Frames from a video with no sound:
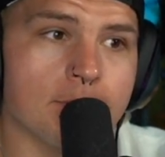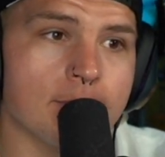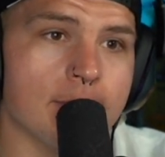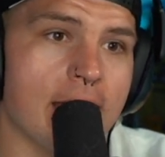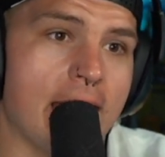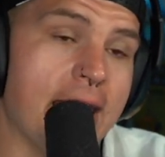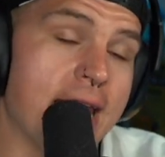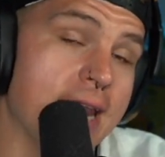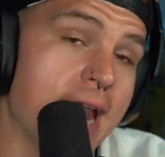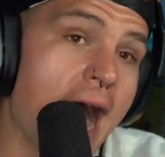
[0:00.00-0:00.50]

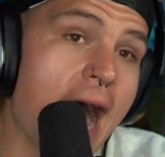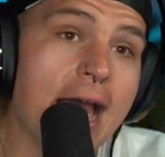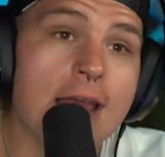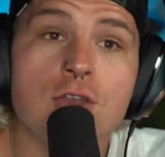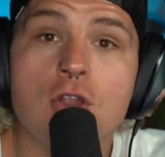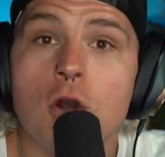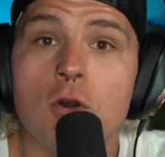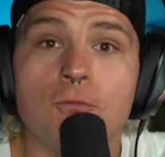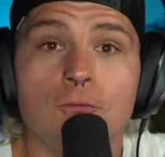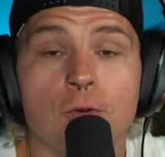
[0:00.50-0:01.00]
And I
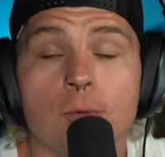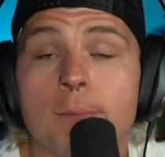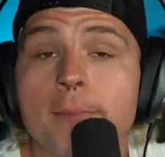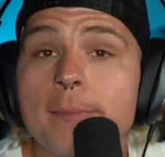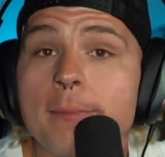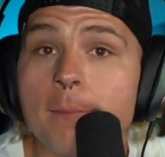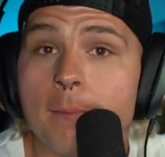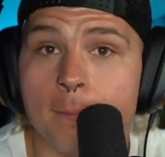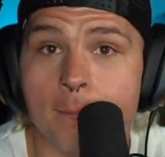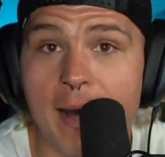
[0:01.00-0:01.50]
know for
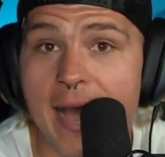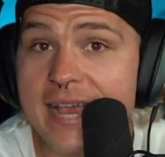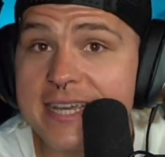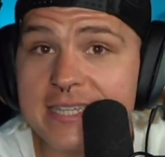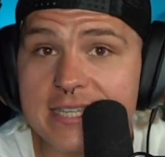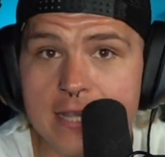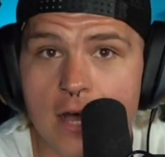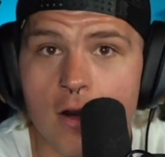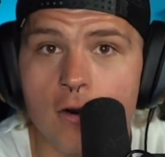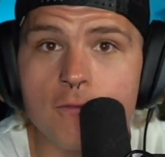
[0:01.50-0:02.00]

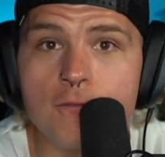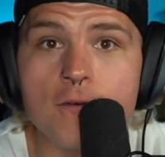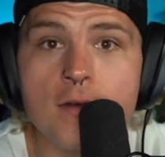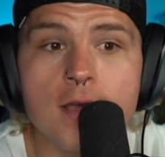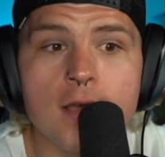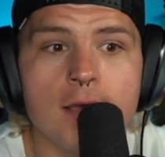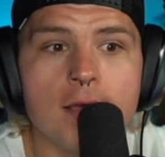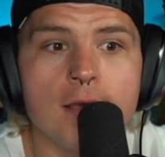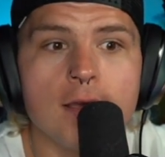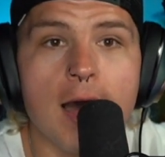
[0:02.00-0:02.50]
myself,
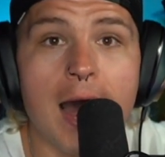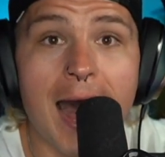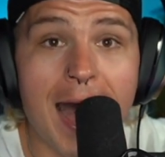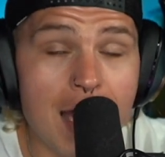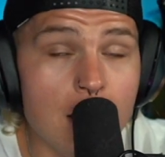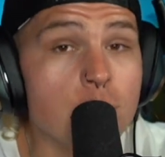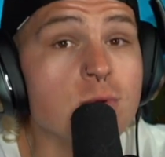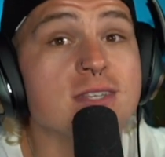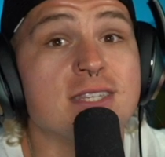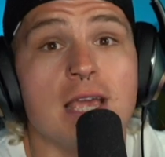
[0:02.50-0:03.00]
I
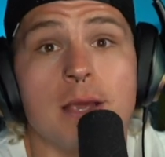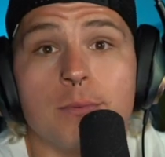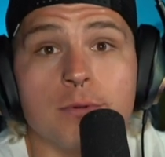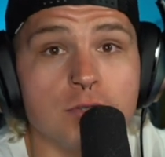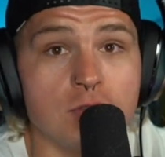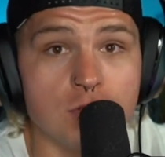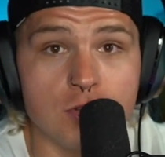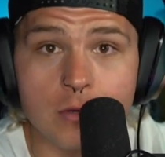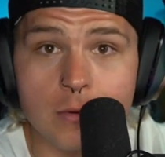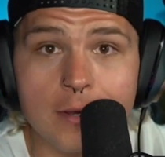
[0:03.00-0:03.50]
was able to
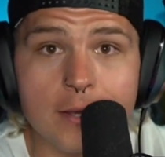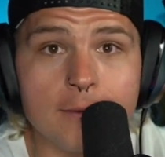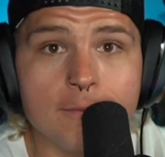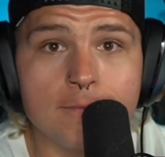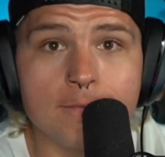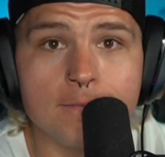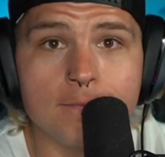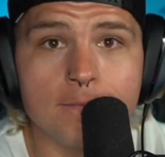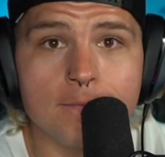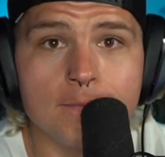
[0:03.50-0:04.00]
do it.
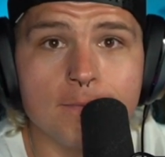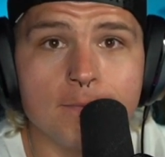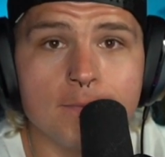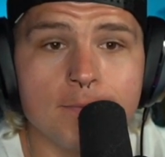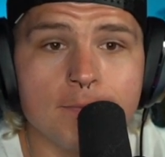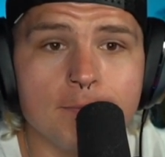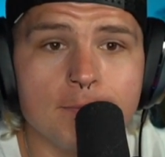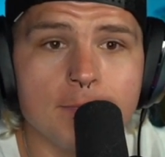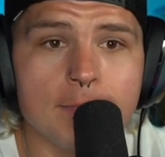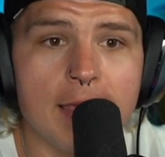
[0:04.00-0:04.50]

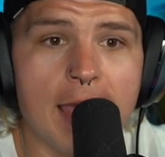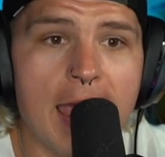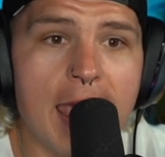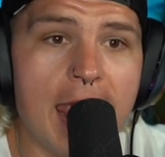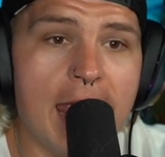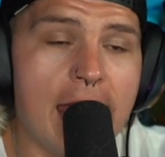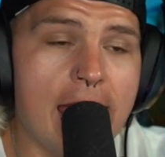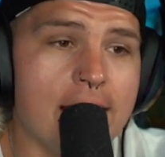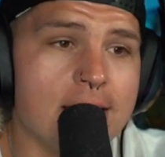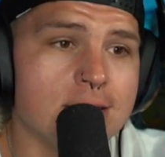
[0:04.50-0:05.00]

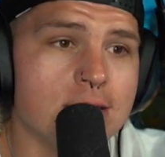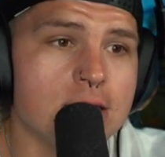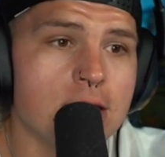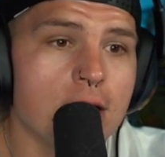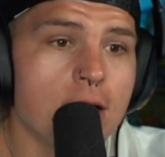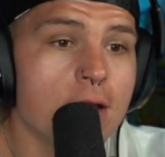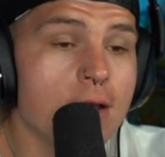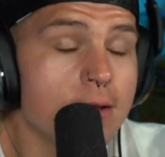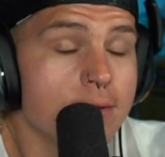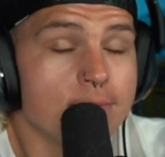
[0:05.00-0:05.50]
And
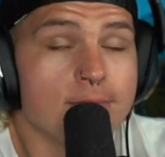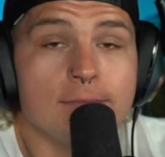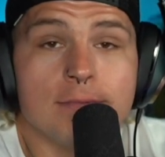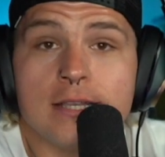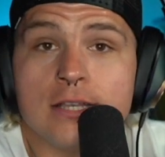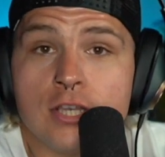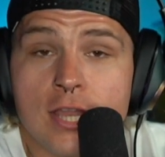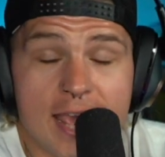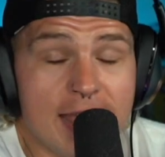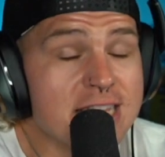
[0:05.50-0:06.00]

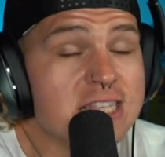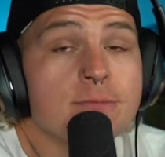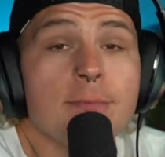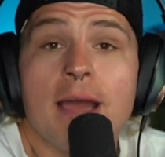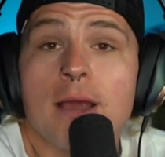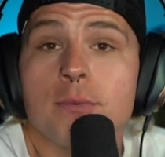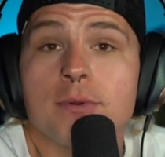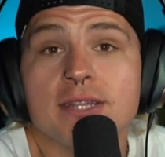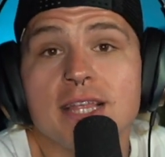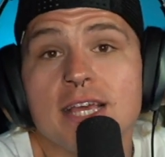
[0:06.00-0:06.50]
is my
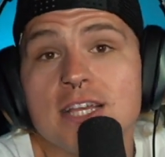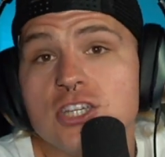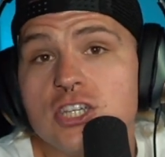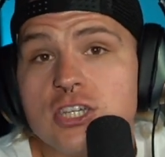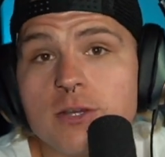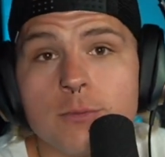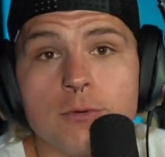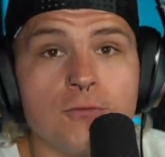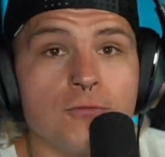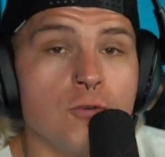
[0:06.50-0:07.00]
relationship
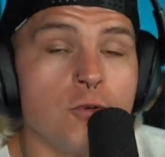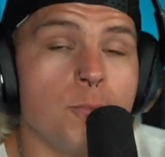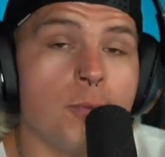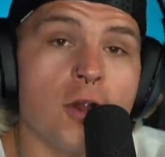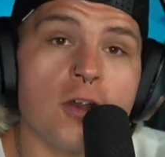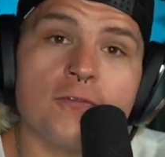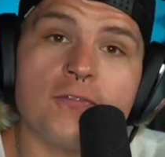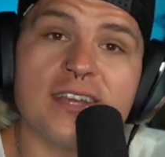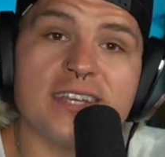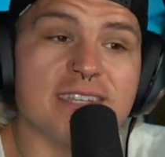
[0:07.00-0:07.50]
with food
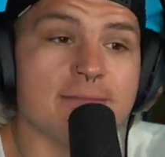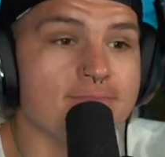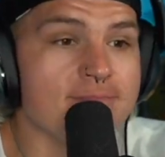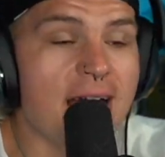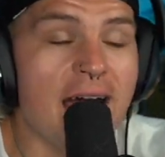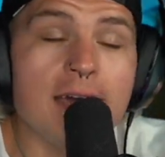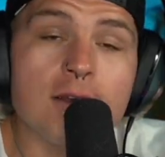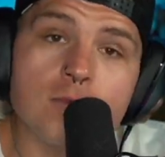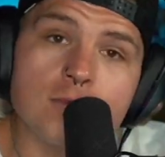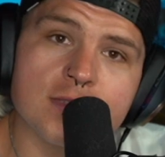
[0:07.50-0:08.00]
perfect? I
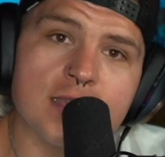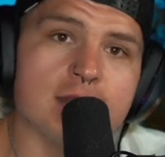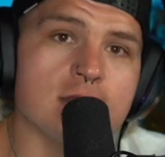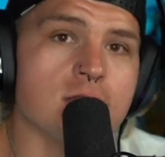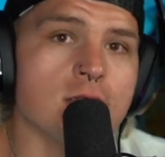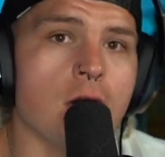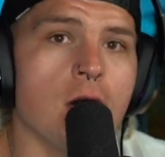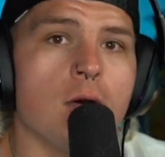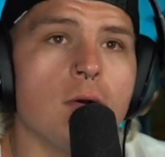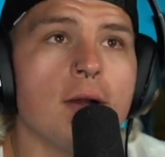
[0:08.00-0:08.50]
don't think
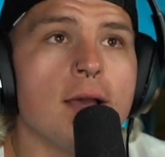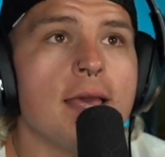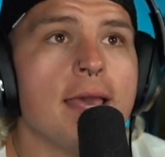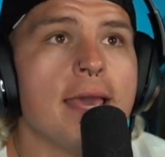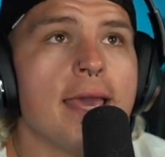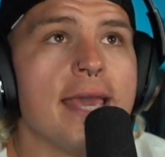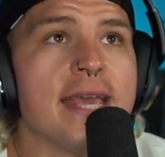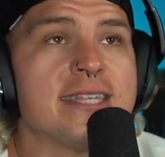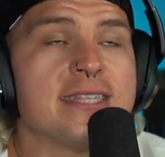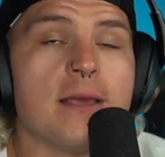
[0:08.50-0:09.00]
so.
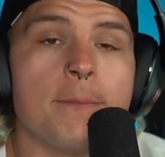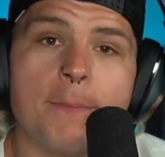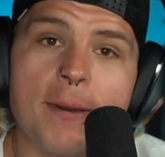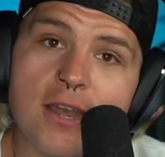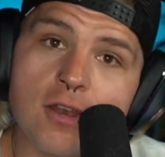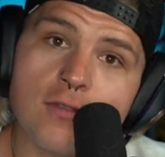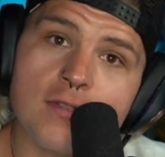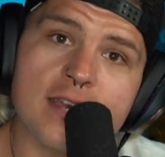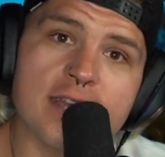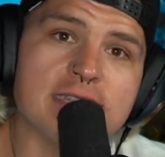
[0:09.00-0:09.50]
Is it better
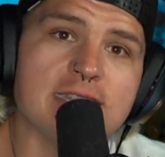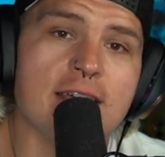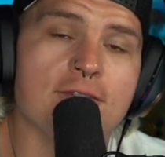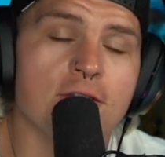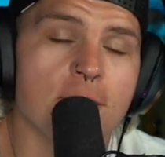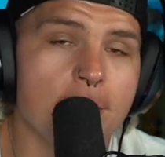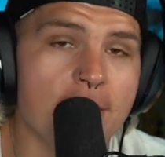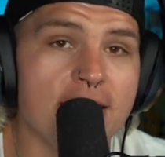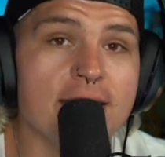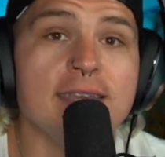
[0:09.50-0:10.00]
than it's ever
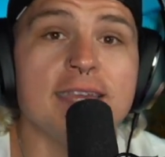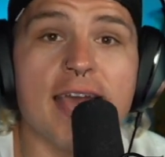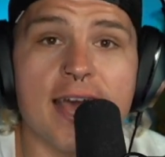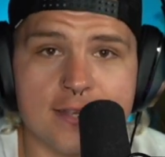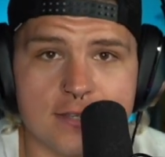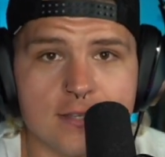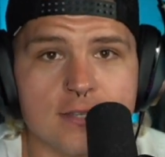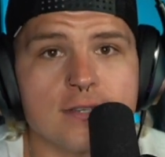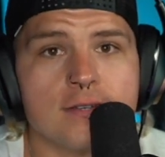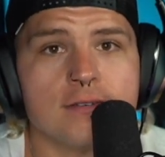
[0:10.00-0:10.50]
been?
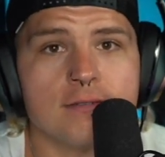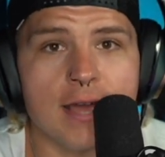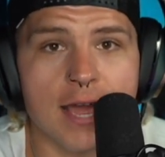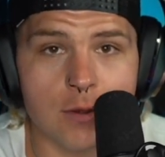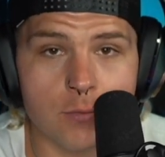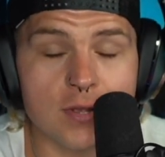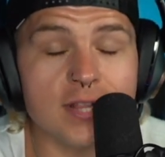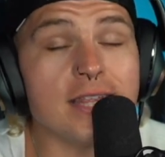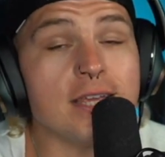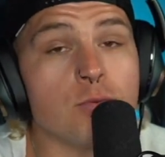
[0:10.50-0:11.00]
Yes. I
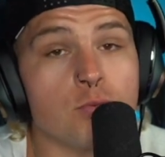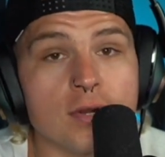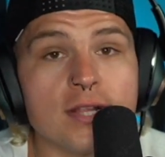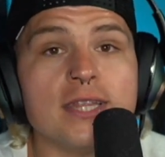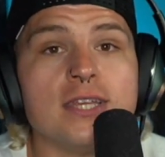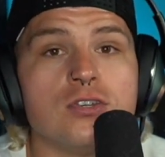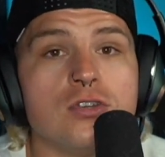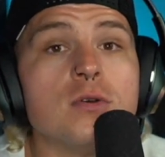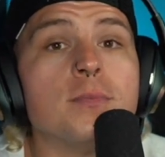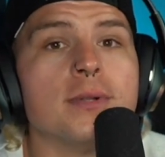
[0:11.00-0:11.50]
really, really
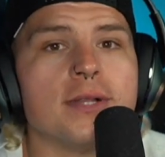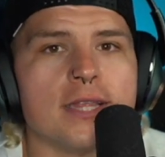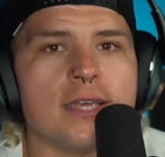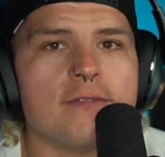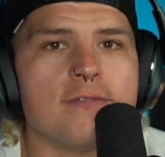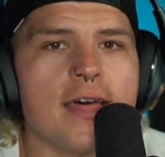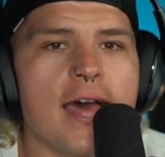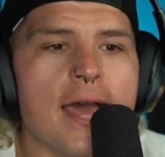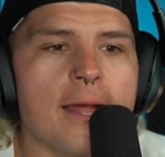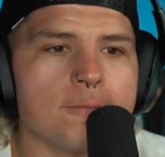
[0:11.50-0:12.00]
do believe
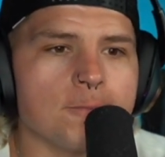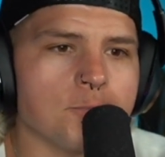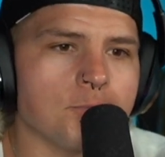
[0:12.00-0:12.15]
that.